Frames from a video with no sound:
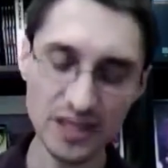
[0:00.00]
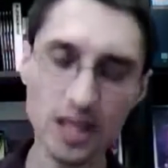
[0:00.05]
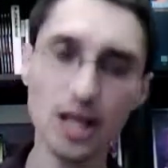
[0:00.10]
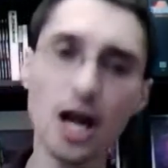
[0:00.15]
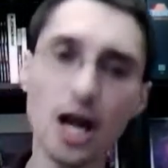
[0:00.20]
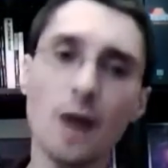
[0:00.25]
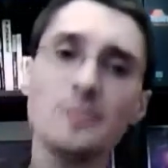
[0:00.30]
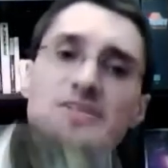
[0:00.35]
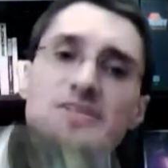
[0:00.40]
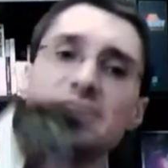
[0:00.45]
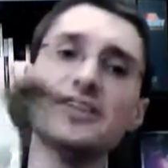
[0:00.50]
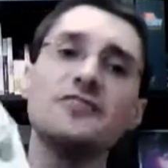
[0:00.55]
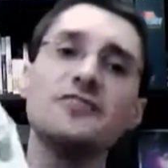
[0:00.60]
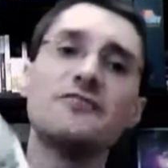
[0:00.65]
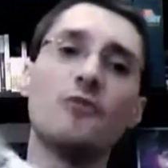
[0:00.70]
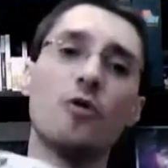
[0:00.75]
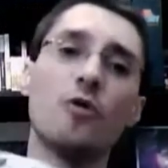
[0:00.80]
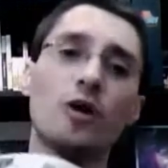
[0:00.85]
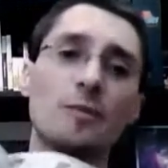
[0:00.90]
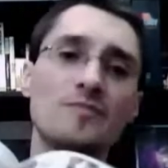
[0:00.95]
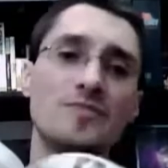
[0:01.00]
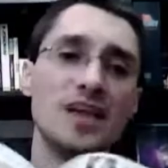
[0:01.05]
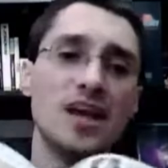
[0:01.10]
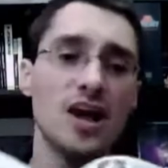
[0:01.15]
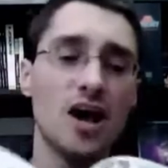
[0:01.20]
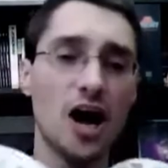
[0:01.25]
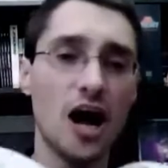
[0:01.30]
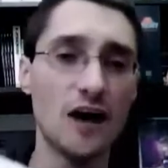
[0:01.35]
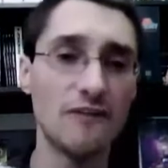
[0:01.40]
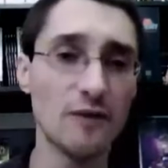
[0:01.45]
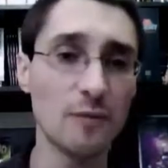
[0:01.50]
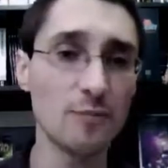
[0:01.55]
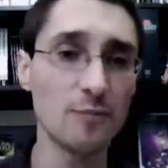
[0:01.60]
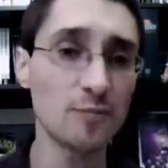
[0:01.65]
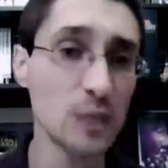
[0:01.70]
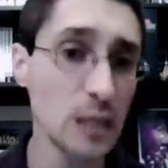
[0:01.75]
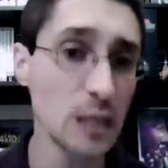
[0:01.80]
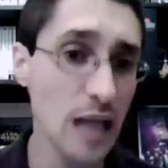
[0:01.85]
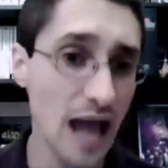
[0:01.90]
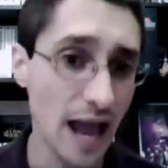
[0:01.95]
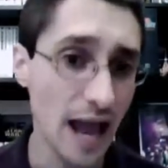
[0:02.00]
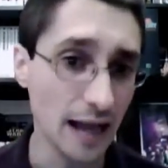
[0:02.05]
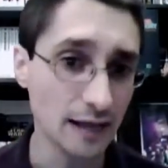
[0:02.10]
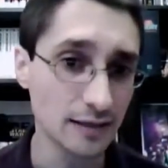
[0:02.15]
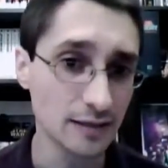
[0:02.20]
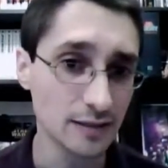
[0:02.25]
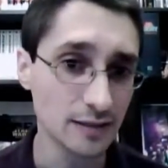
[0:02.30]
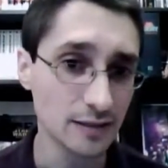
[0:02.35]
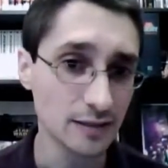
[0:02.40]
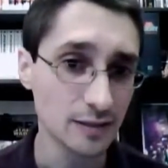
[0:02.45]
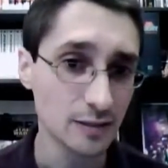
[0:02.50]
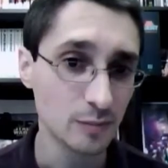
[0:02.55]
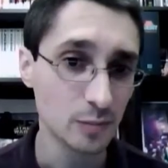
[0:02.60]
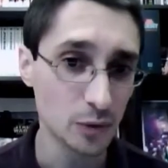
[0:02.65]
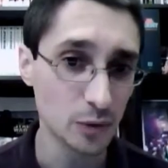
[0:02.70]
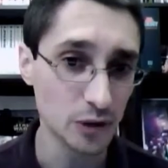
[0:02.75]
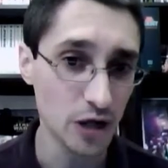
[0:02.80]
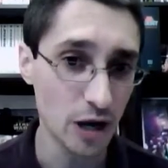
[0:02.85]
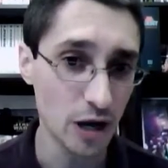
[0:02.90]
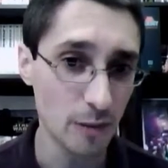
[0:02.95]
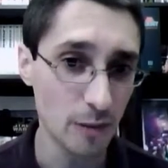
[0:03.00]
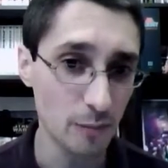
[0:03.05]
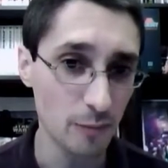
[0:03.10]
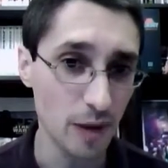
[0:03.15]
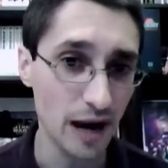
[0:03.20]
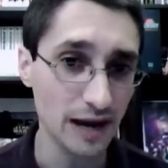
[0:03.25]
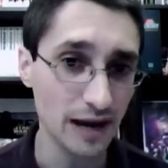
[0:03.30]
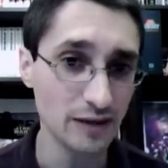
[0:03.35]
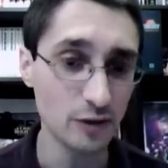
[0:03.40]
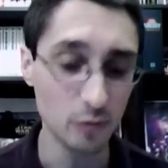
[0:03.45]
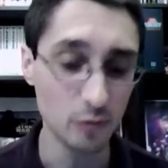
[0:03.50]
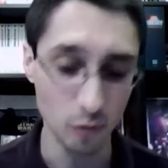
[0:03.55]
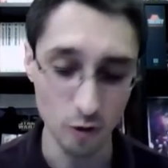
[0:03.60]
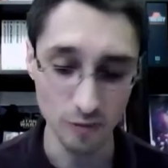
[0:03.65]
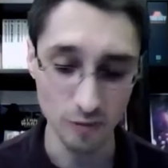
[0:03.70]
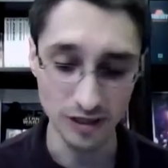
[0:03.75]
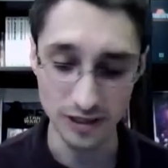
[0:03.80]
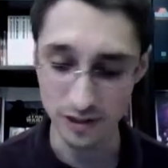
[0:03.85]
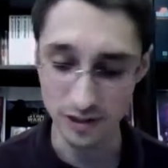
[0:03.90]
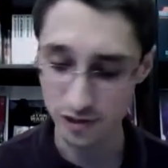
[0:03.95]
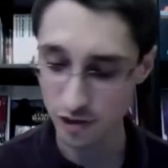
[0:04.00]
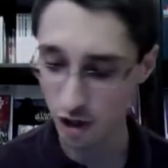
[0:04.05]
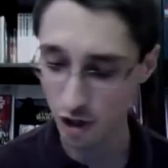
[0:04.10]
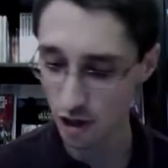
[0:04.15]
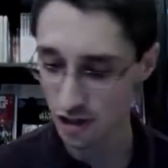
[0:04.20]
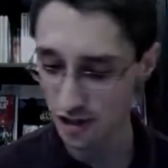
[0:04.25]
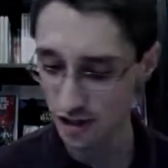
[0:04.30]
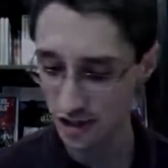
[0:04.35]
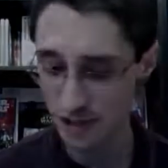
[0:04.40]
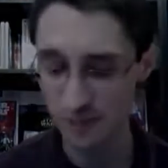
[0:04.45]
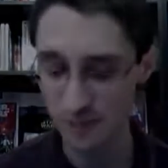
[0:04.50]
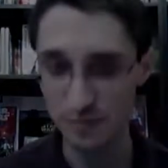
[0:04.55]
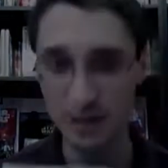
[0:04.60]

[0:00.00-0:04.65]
comes in the form of a plaque put up by the woman in charge of this